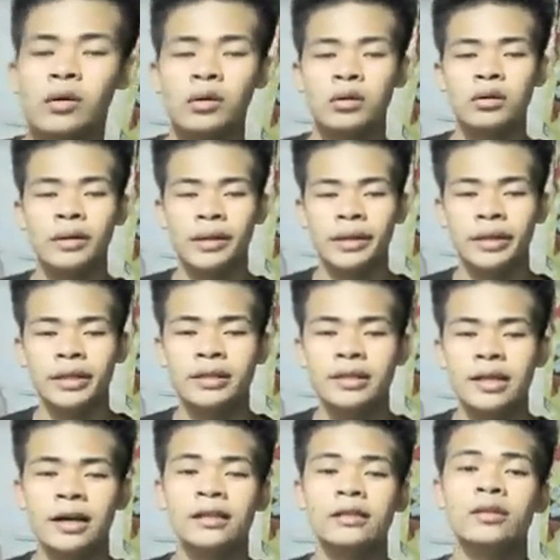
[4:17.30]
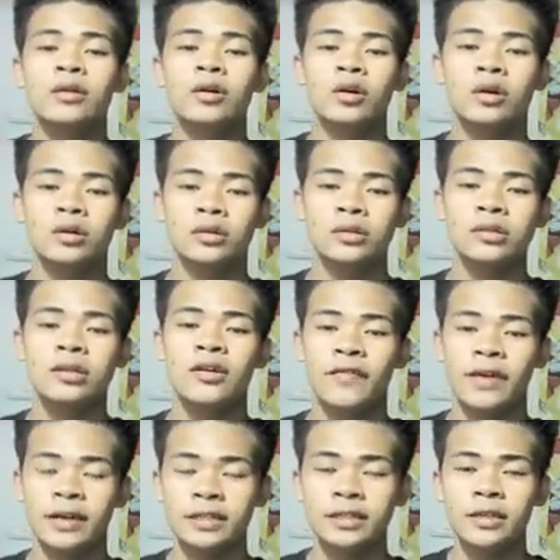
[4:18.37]
are already done on the
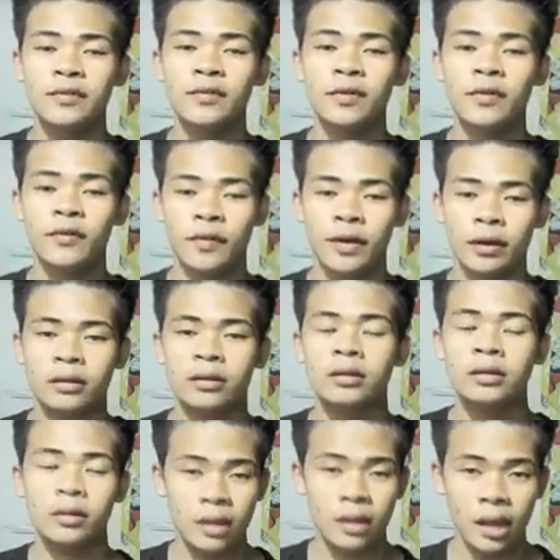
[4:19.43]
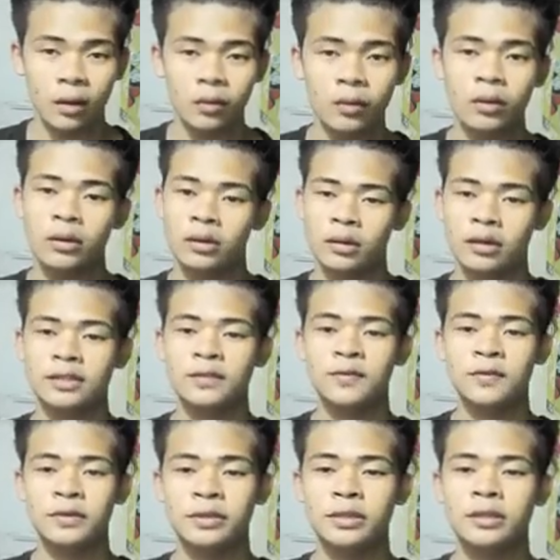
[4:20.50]
positive effect. Now,
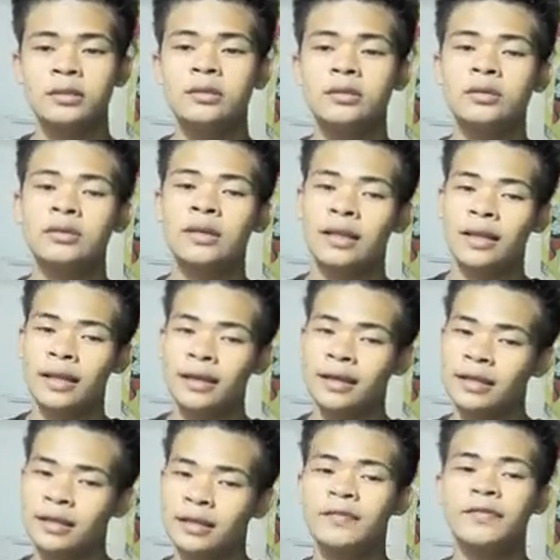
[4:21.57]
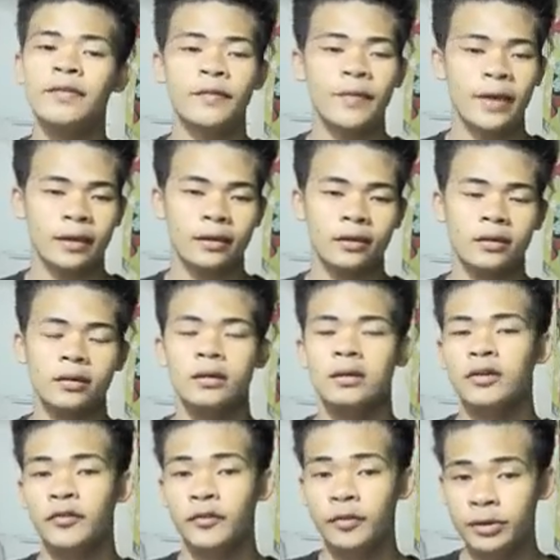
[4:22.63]
let's proceed to the negative effect.
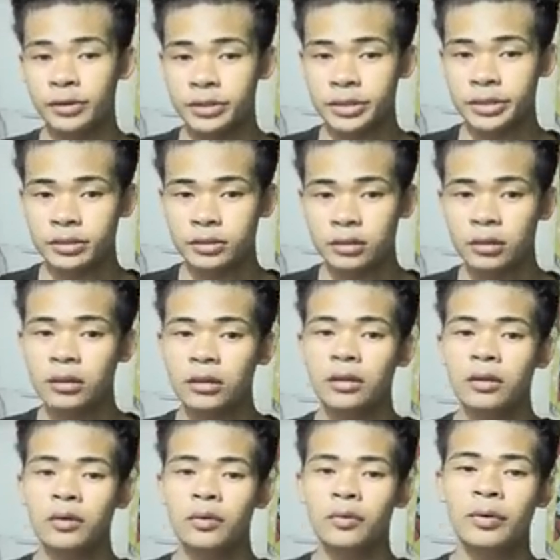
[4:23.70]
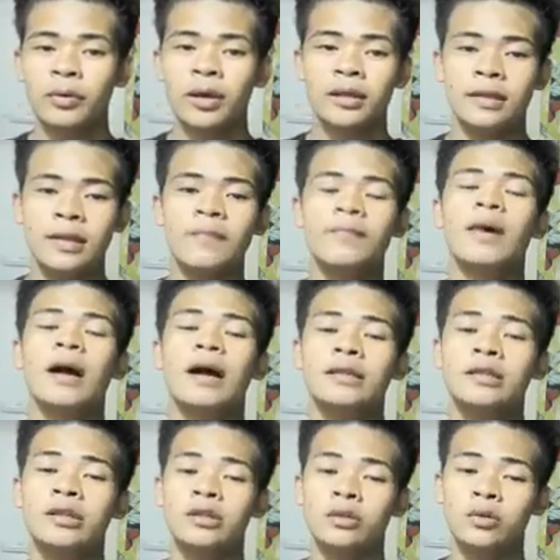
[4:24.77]
First, we adapt
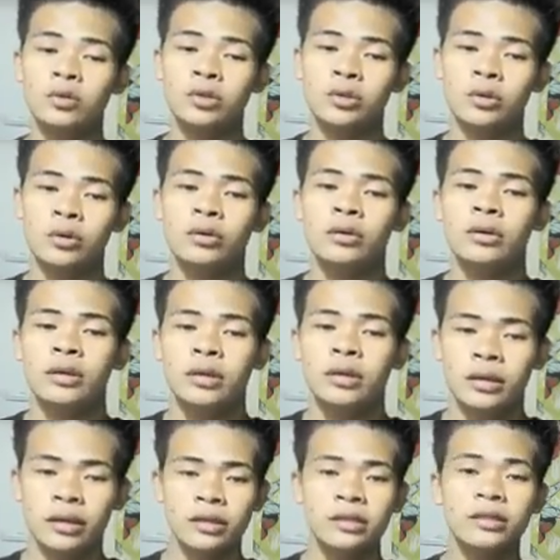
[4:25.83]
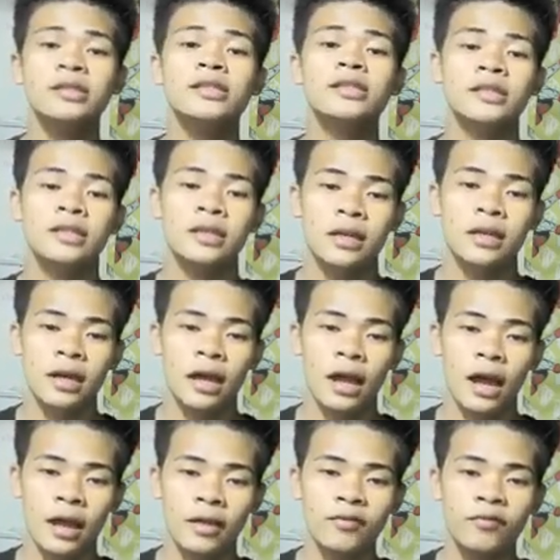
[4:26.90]
other culture. It is
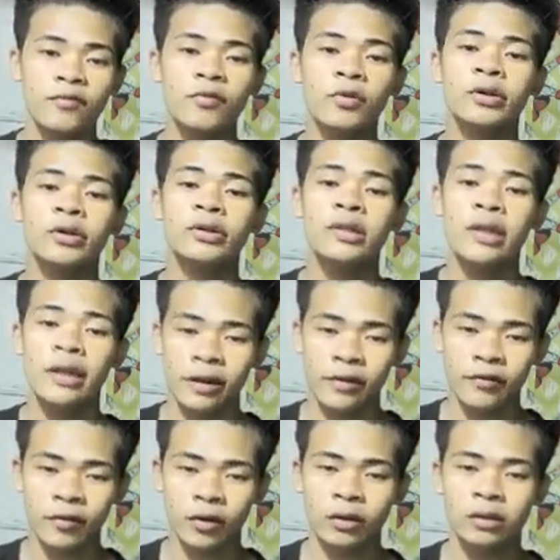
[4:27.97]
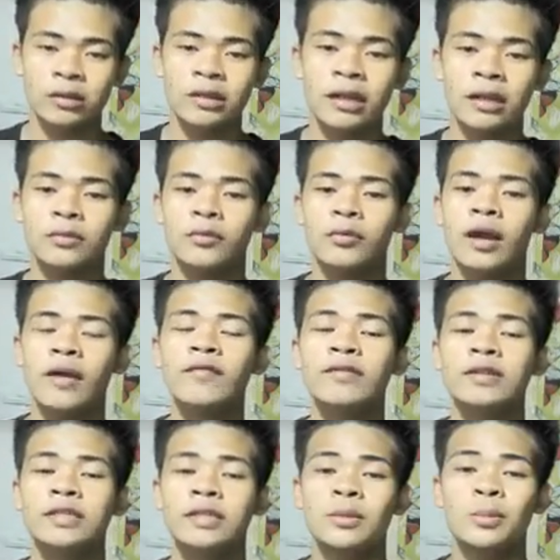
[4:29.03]
unavoidable that we
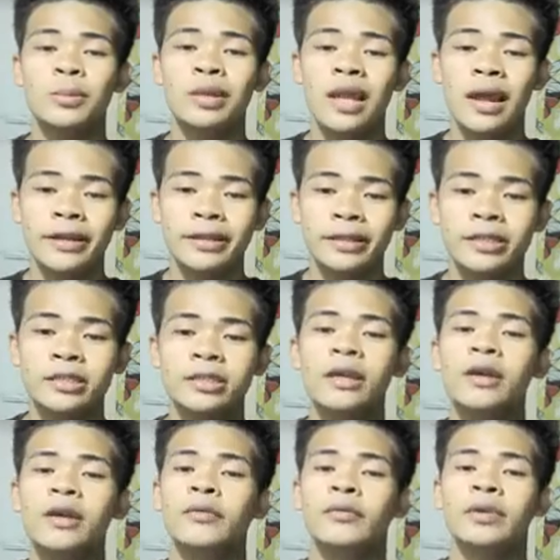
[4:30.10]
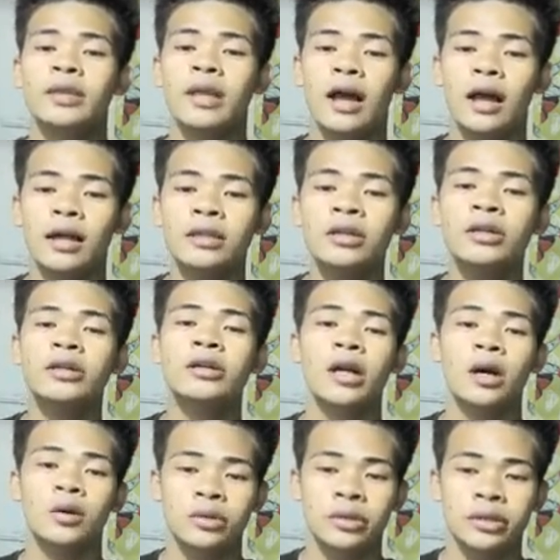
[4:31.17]
have a similarities with other
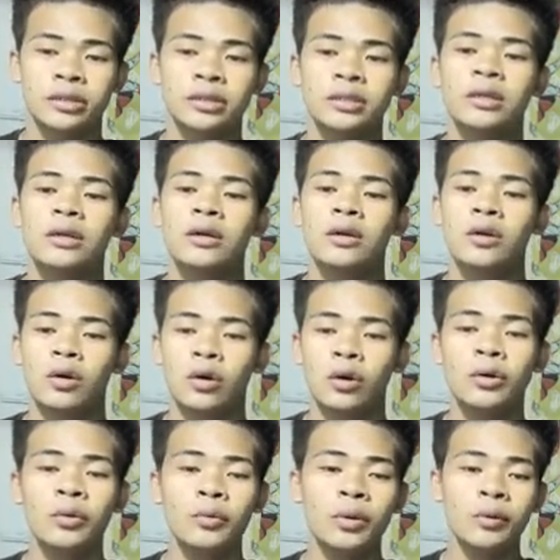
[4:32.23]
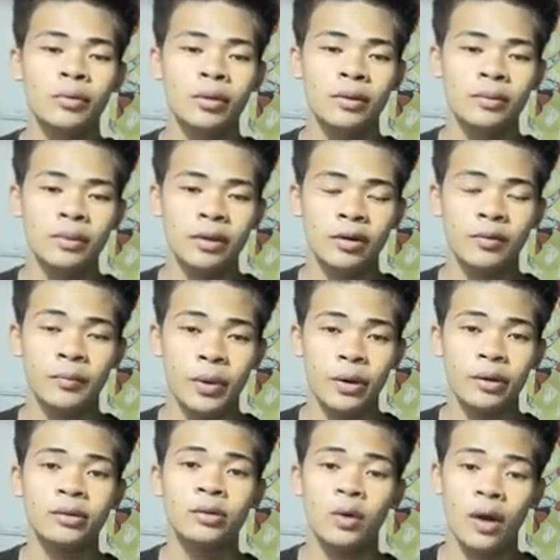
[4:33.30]
countries, or we will be
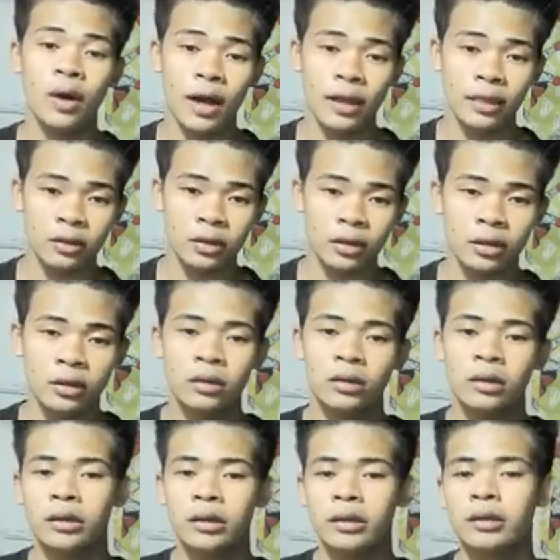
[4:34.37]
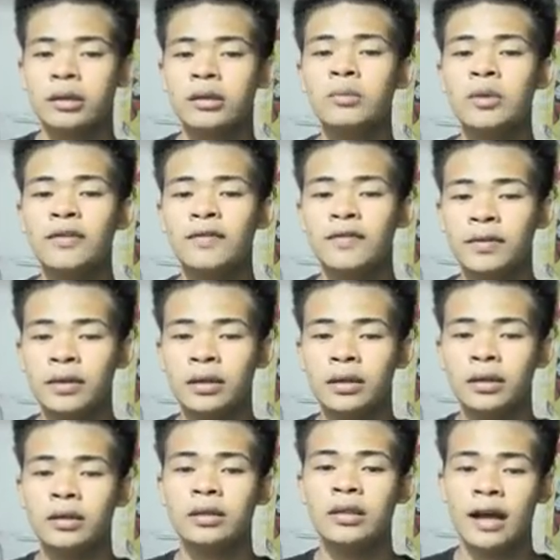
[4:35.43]
compared to other. It may
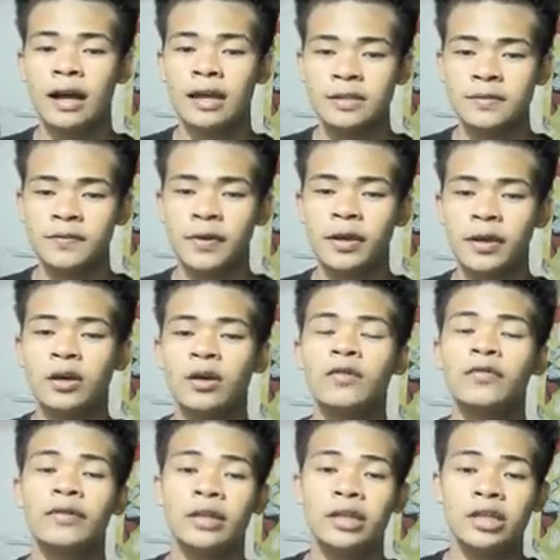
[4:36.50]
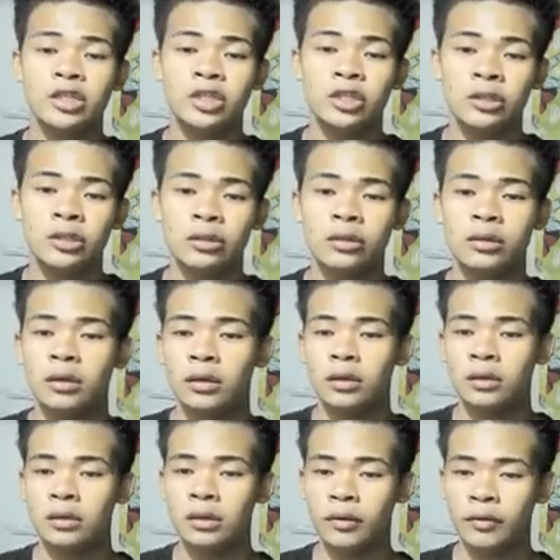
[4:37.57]
be in the aspect of religion,
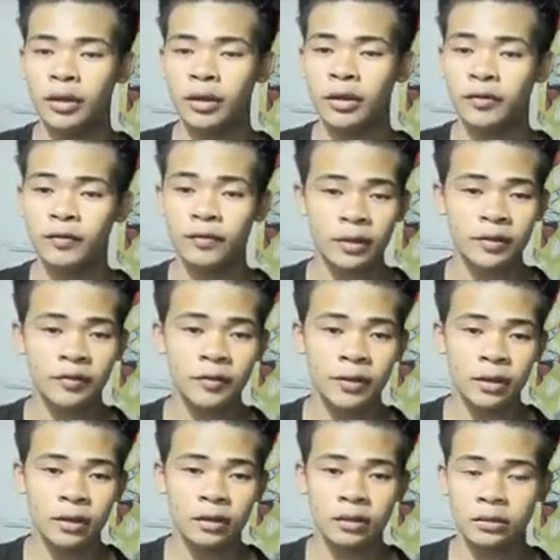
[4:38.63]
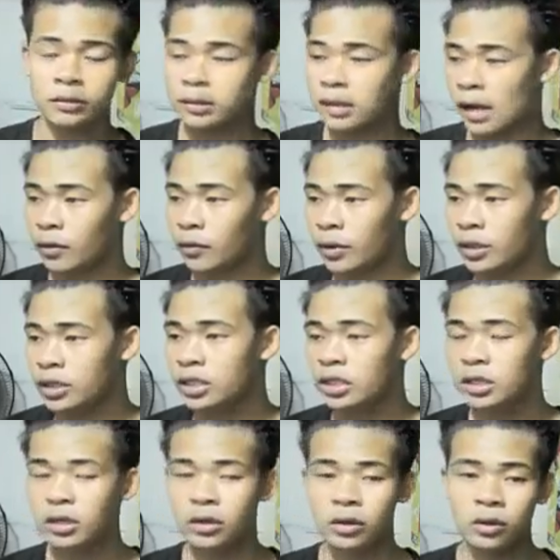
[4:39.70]
the way of living,
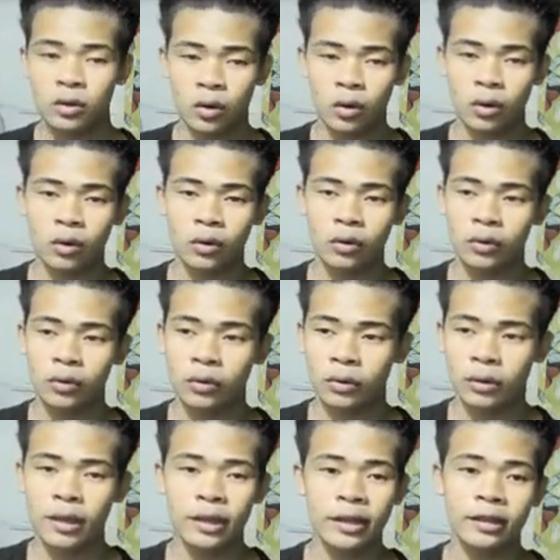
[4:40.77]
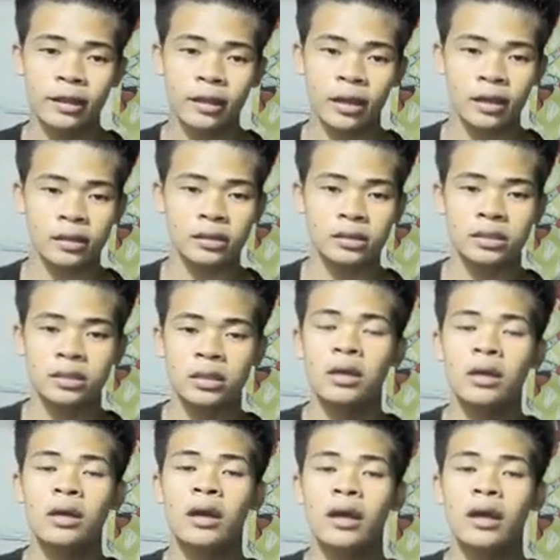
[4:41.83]
language, or anything else.